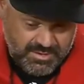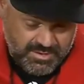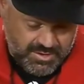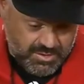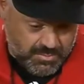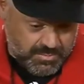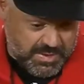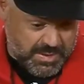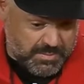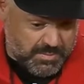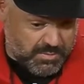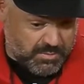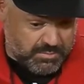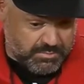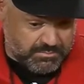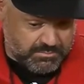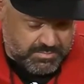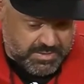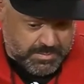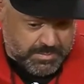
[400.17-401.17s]
you know
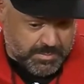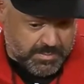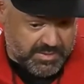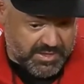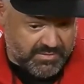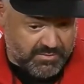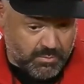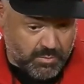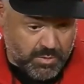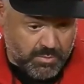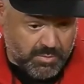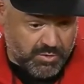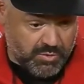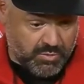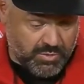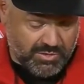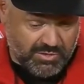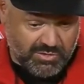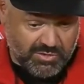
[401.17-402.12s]
people people believe in what we're doing.